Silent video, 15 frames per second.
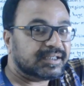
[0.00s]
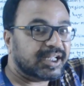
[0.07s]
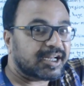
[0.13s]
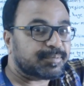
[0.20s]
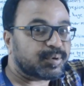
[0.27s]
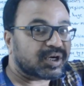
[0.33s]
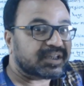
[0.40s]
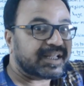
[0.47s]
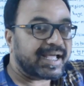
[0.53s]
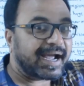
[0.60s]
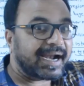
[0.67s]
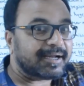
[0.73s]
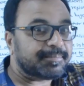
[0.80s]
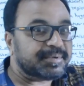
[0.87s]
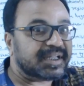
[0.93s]
therefore they
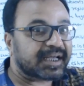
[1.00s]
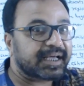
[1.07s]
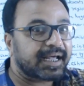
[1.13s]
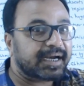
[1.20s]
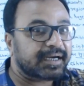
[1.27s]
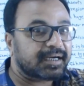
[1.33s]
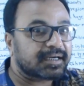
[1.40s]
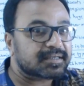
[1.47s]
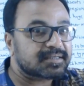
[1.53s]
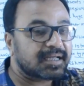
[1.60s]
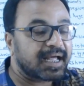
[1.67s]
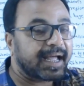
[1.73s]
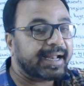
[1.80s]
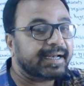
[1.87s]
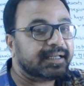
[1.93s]
adapt the
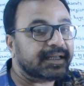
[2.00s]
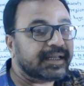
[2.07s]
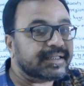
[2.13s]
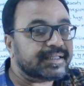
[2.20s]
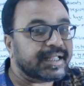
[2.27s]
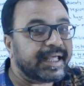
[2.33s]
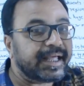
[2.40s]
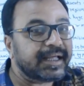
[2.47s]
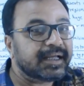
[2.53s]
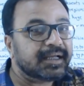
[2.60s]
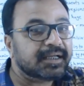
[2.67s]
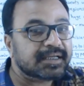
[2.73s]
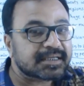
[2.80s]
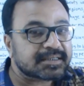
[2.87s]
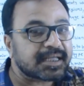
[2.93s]
characters and
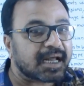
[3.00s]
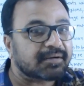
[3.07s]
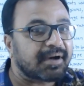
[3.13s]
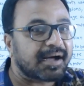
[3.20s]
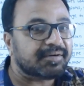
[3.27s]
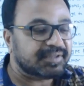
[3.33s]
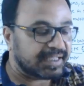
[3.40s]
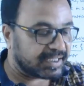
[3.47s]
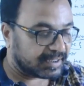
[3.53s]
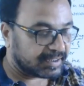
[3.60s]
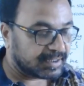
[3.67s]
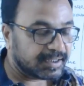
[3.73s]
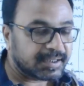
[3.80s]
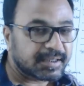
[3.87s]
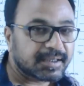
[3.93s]
they survive there.